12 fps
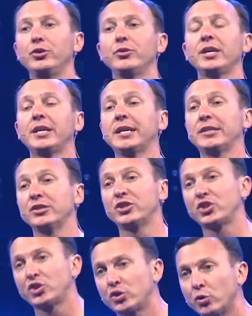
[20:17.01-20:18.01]
you can get
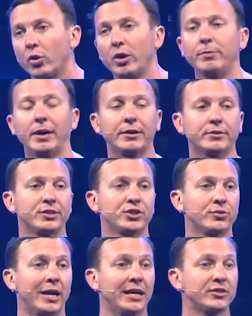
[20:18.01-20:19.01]
destroyed by your
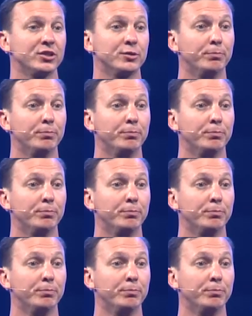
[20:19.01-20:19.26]
distractions.